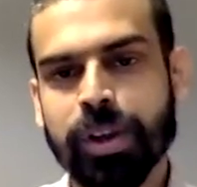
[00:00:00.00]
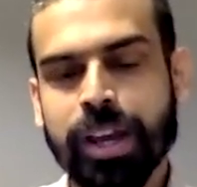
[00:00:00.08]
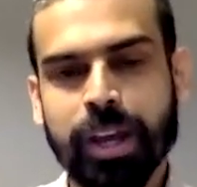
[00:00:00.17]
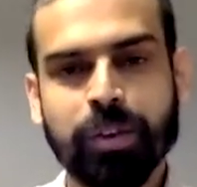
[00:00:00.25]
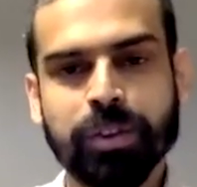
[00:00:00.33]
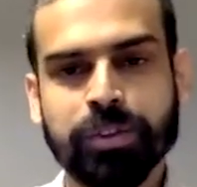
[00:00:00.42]

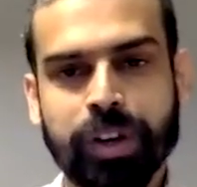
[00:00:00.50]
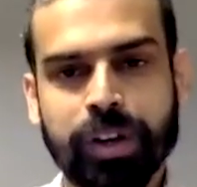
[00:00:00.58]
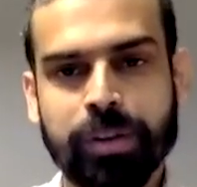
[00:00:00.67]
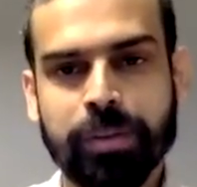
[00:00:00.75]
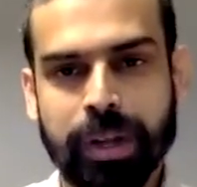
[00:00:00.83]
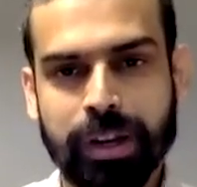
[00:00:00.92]
It was
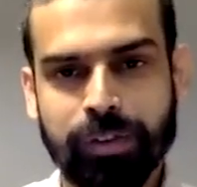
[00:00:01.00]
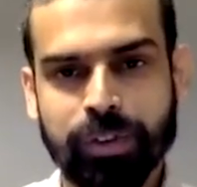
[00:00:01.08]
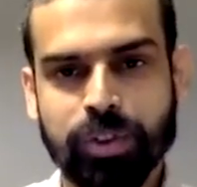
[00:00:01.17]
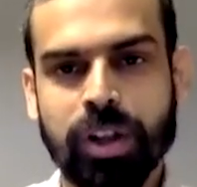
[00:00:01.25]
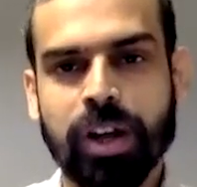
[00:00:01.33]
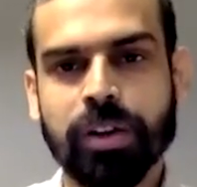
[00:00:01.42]
very
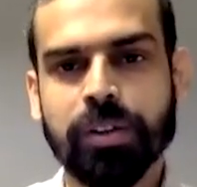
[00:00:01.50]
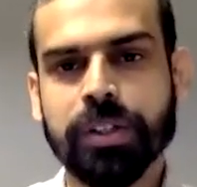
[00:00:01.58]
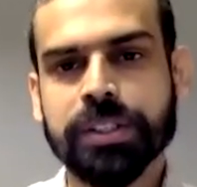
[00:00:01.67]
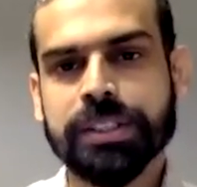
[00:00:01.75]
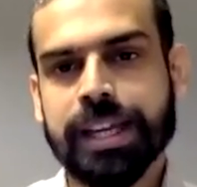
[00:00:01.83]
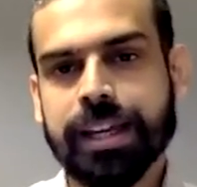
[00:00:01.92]
beneficial
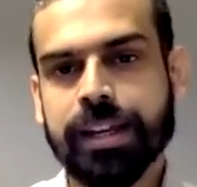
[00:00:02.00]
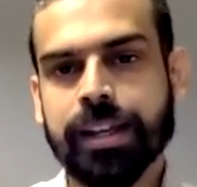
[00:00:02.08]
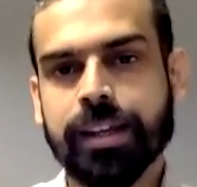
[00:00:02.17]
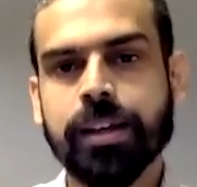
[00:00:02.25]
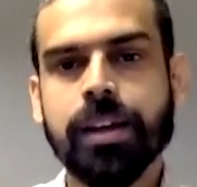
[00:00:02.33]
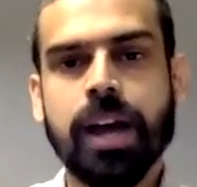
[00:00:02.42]

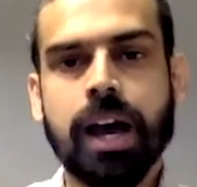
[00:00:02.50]
understanding